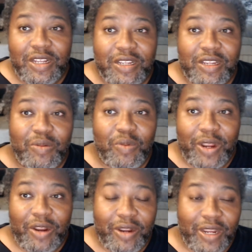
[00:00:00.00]
to
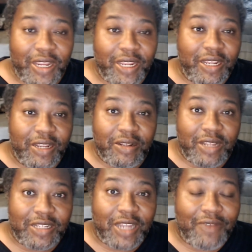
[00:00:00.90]
where he
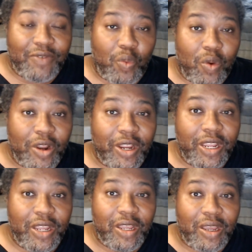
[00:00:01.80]
doesn't have to worry
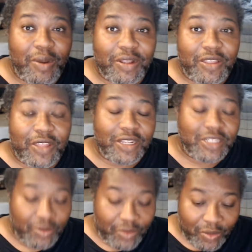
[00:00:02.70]
about the things
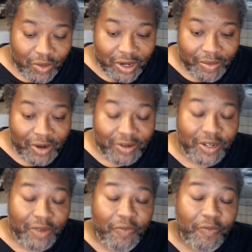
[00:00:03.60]
that we're worried about,
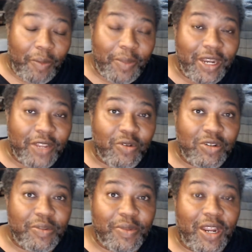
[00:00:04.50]
your immediate thought
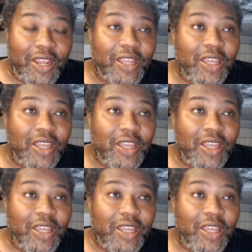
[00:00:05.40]
should be like,